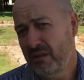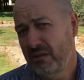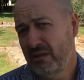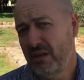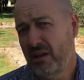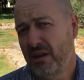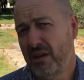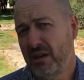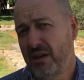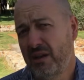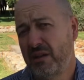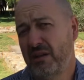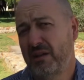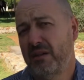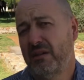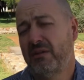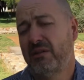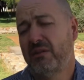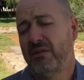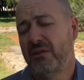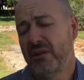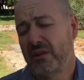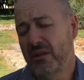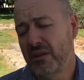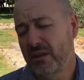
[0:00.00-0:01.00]
uh,
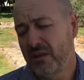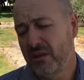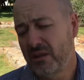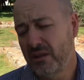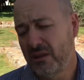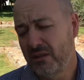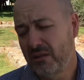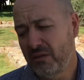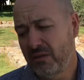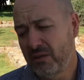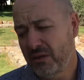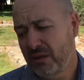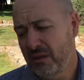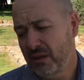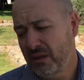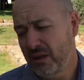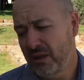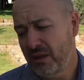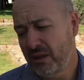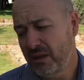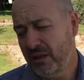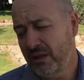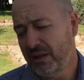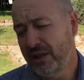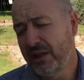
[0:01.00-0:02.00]
the
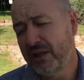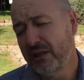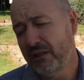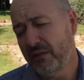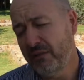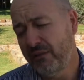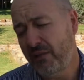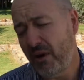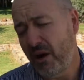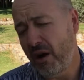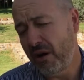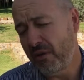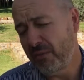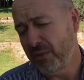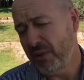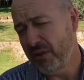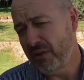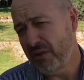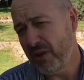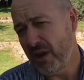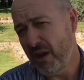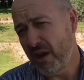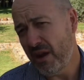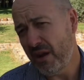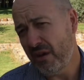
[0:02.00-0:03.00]
uh, legal environment
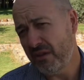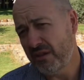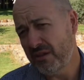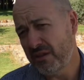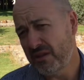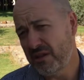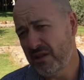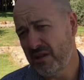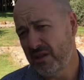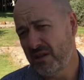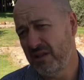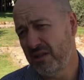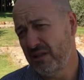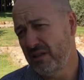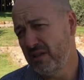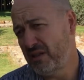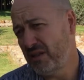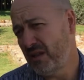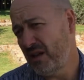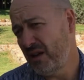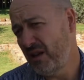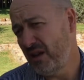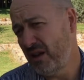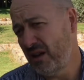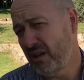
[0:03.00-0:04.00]
there is, is
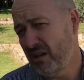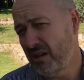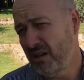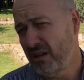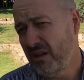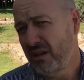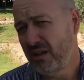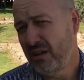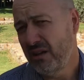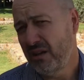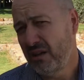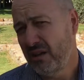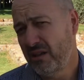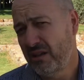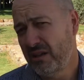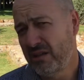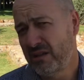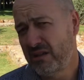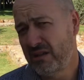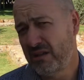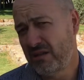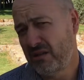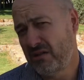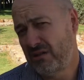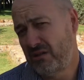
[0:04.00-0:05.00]
uh,
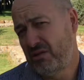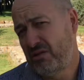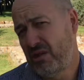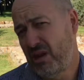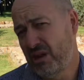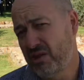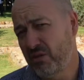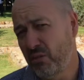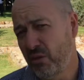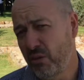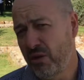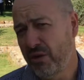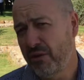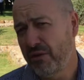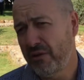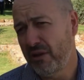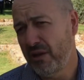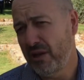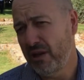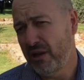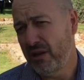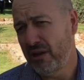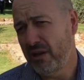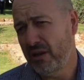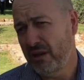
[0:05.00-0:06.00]
is
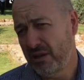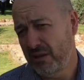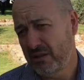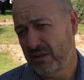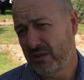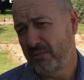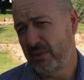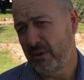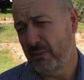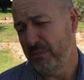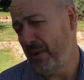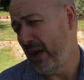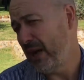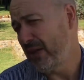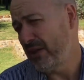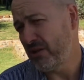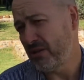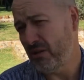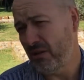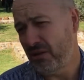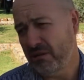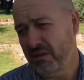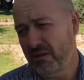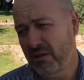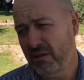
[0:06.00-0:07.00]
trustworthy, it's based
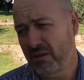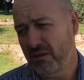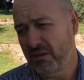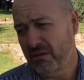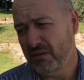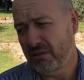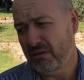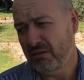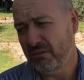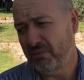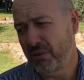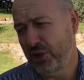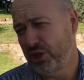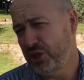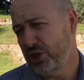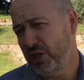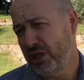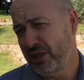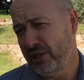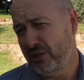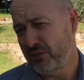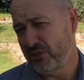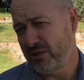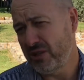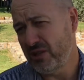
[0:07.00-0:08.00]
on, on British
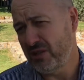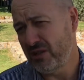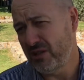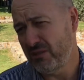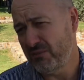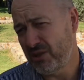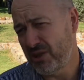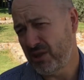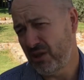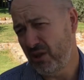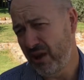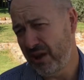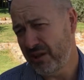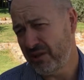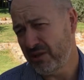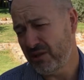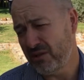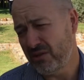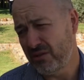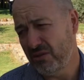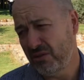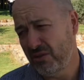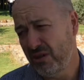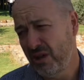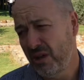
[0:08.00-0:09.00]
legal system, so
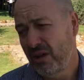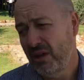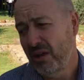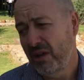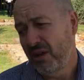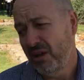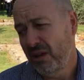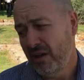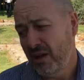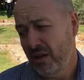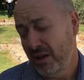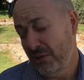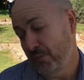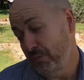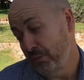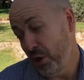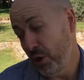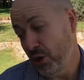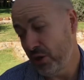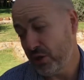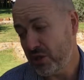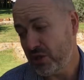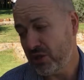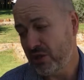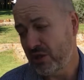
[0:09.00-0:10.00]
understood. Um,
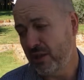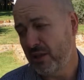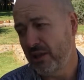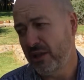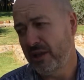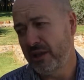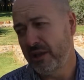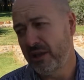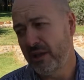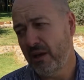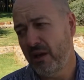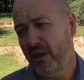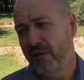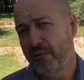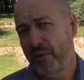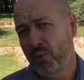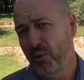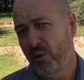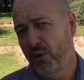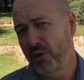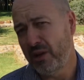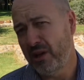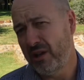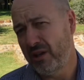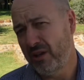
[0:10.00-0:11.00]
personally, I've been
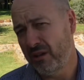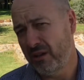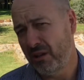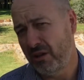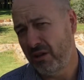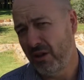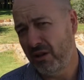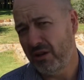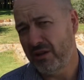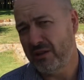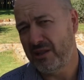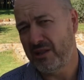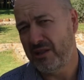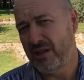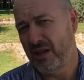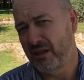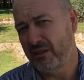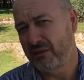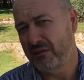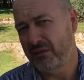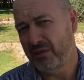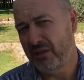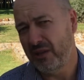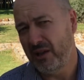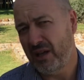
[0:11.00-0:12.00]
working in
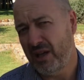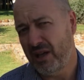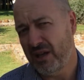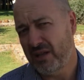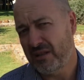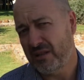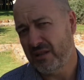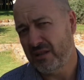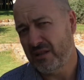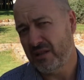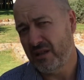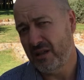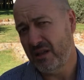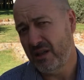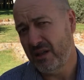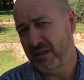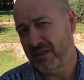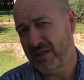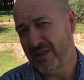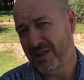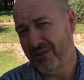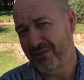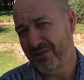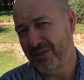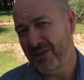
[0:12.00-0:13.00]
Kyrgyzstan for the last uh,
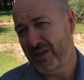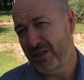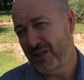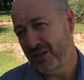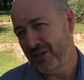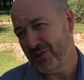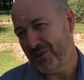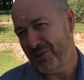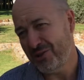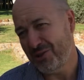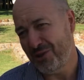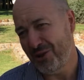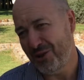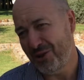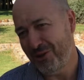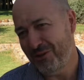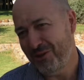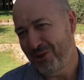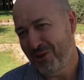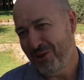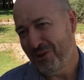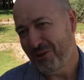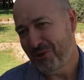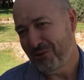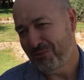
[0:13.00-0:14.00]
seven years, so
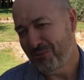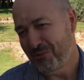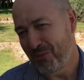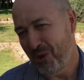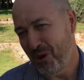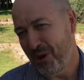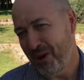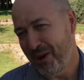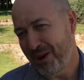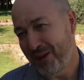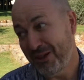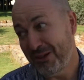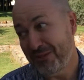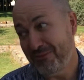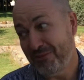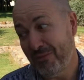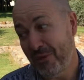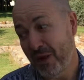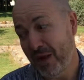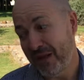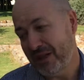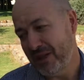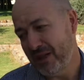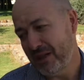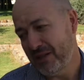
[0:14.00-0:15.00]
my,
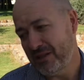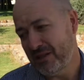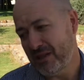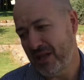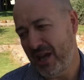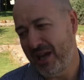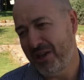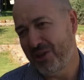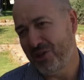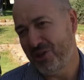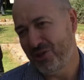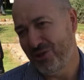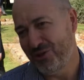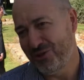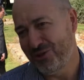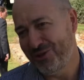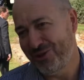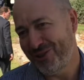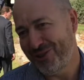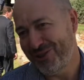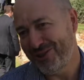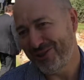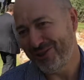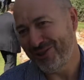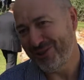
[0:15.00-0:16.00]
I guess, attitude to
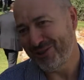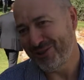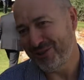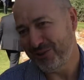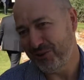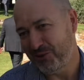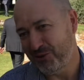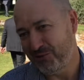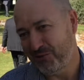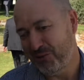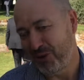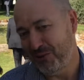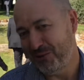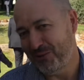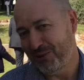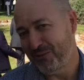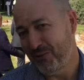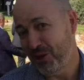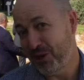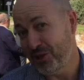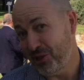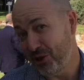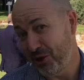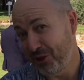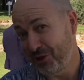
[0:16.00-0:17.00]
these things is probably
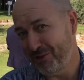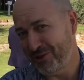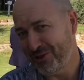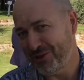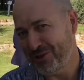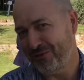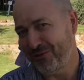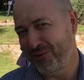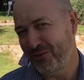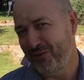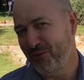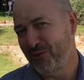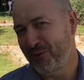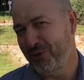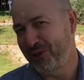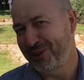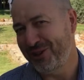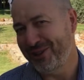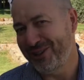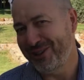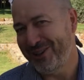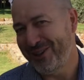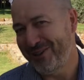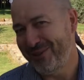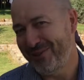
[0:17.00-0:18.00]
my tolerance for
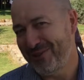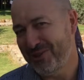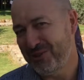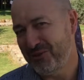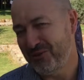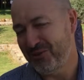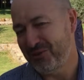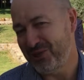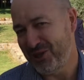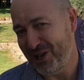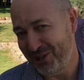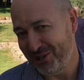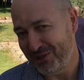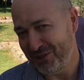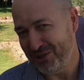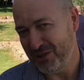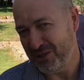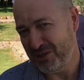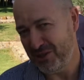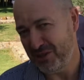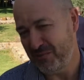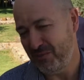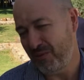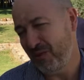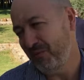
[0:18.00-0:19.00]
working in areas with
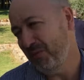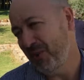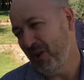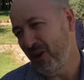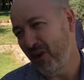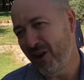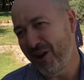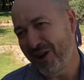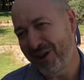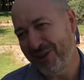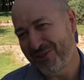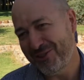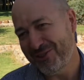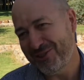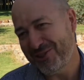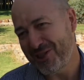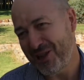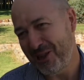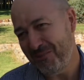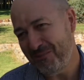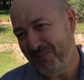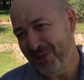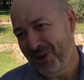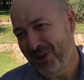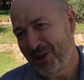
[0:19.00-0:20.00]
challenges is probably higher than
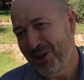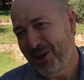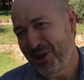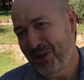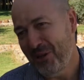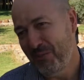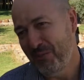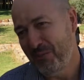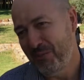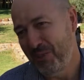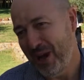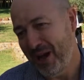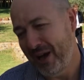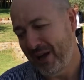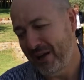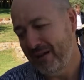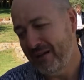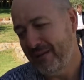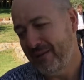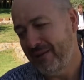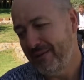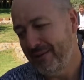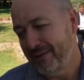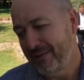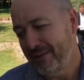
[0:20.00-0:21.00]
some. But
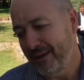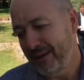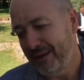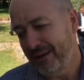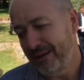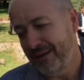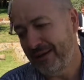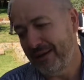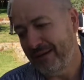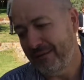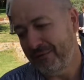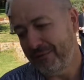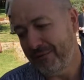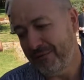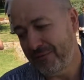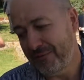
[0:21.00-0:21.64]
uh,